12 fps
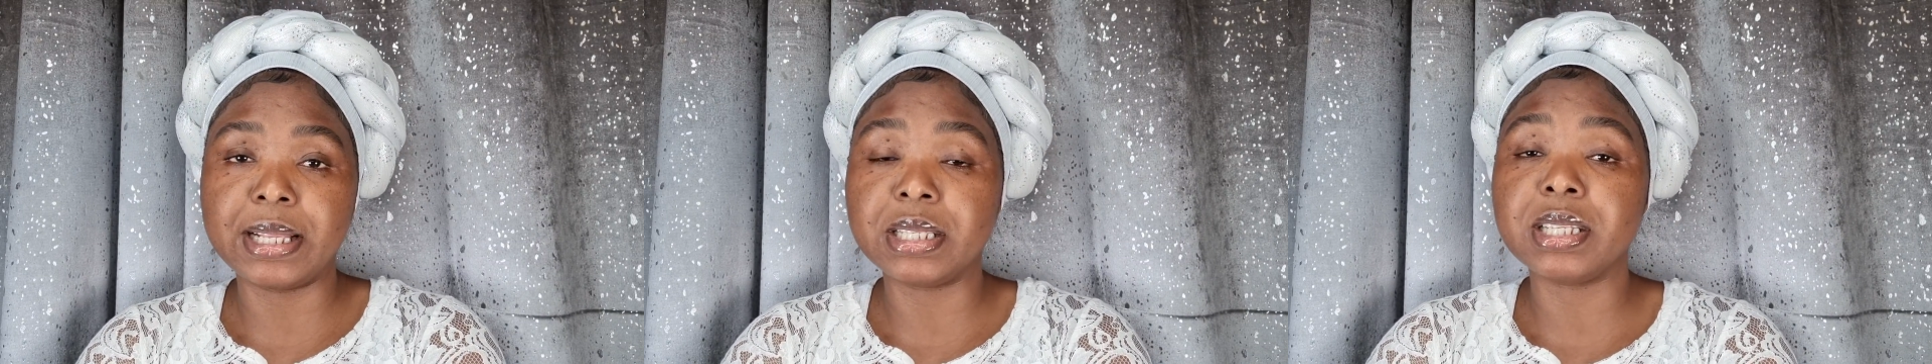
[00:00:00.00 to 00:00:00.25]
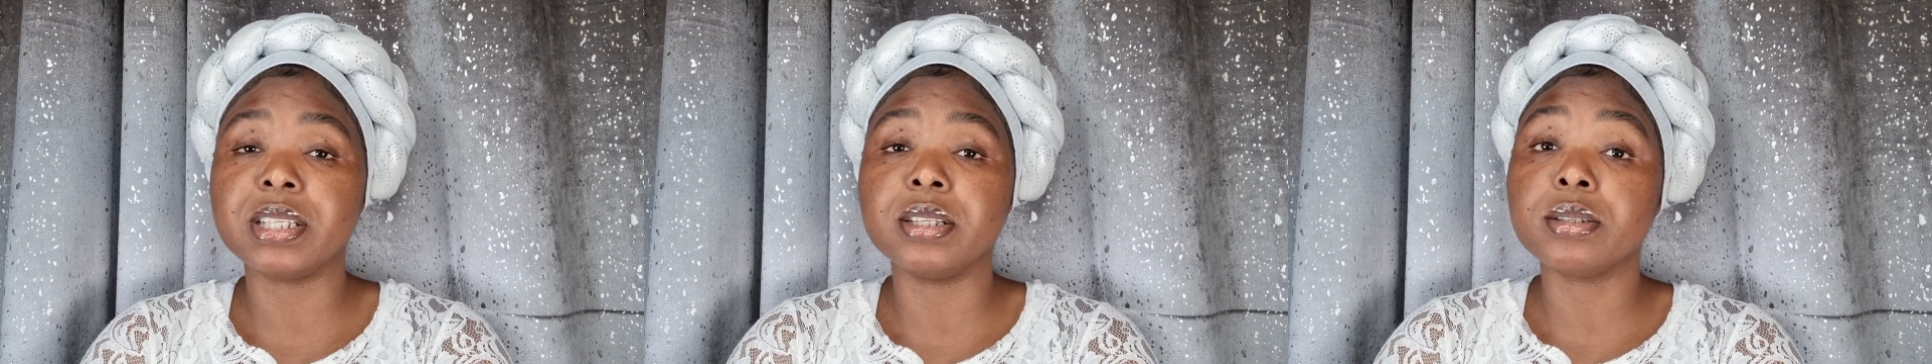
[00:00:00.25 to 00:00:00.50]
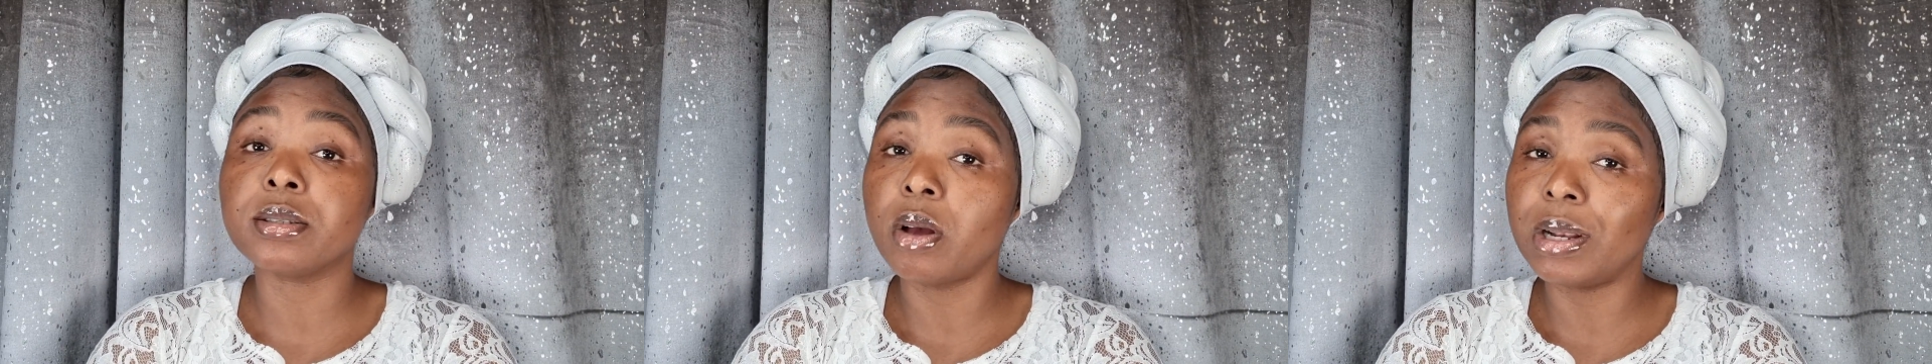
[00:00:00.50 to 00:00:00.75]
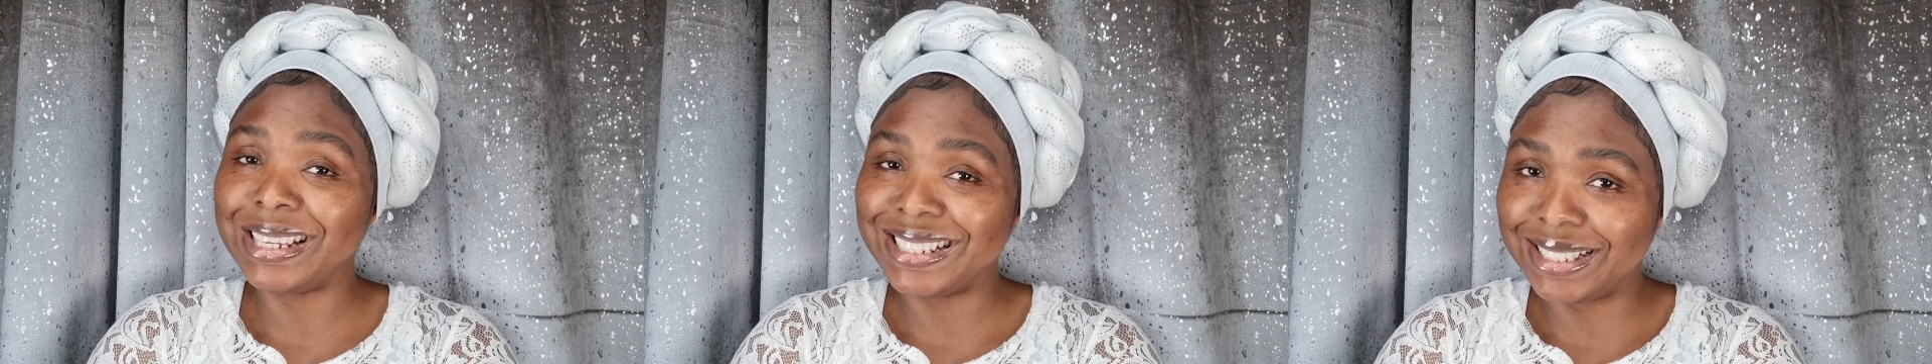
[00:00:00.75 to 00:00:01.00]
it is in
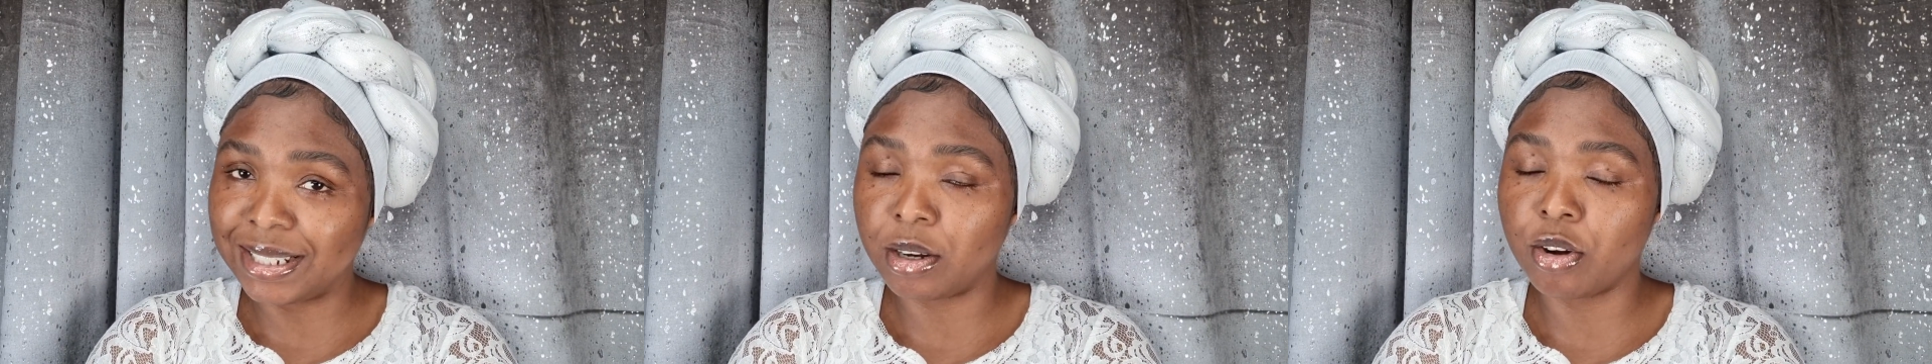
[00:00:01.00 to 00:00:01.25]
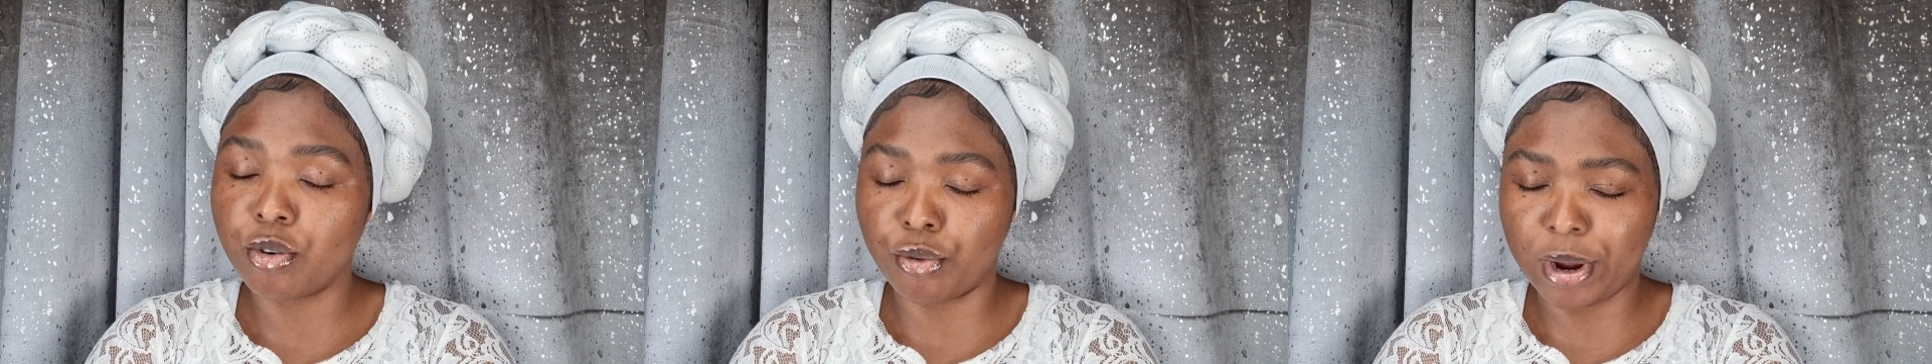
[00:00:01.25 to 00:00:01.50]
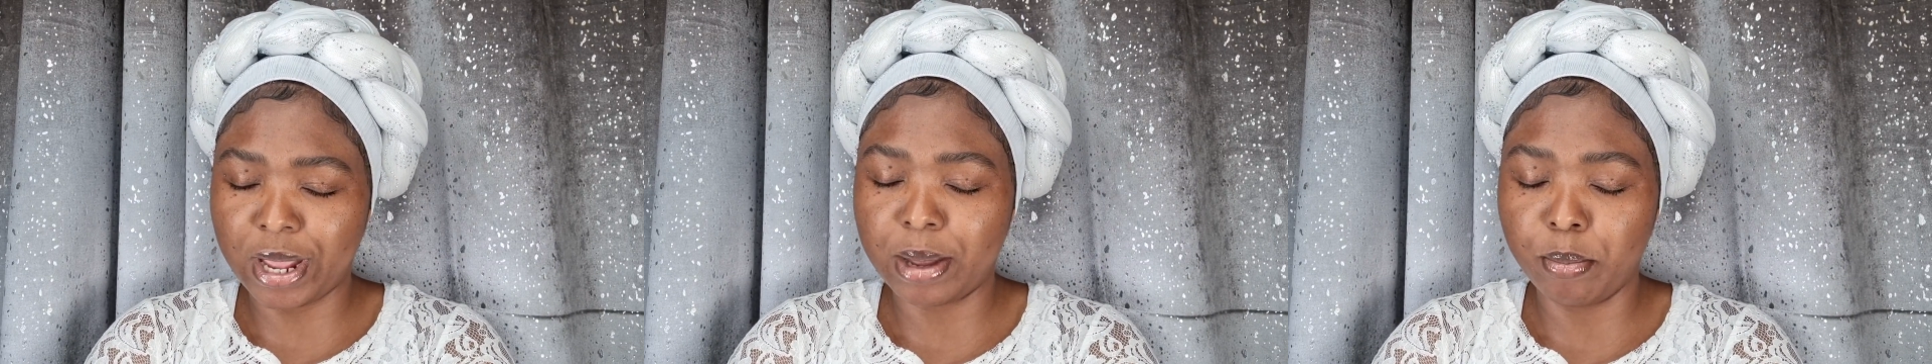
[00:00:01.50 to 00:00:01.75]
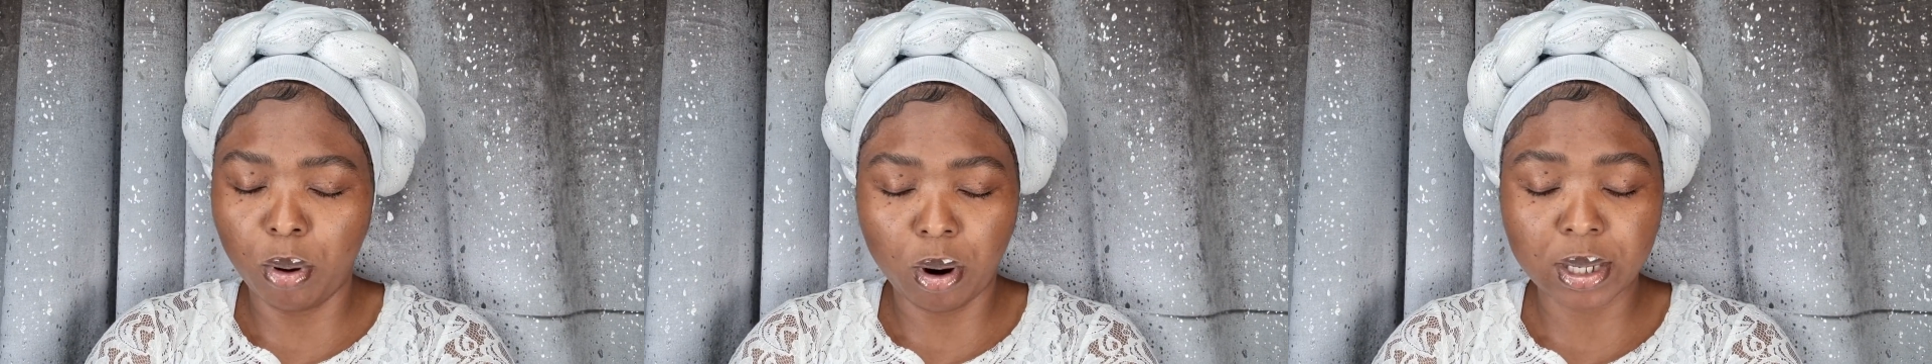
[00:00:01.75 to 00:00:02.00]
solid gray
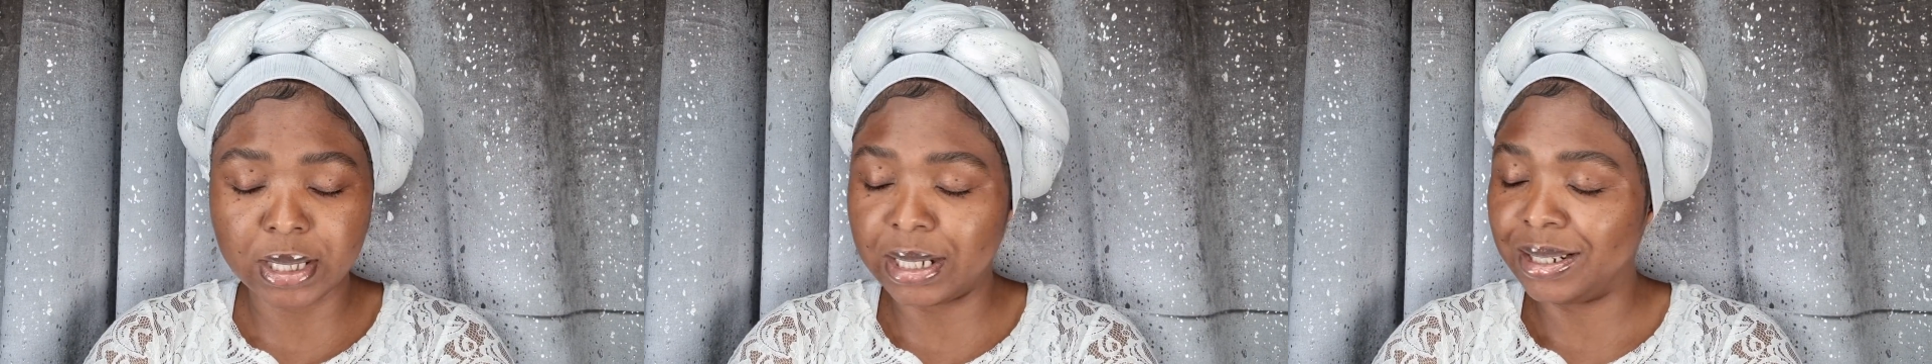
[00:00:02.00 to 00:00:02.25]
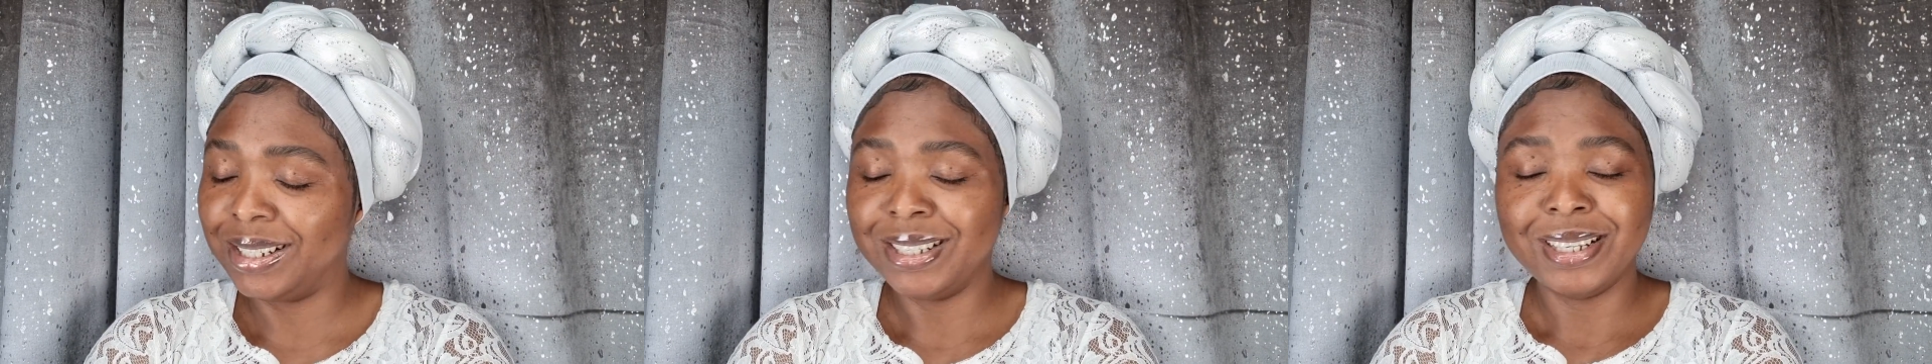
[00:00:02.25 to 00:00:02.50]
border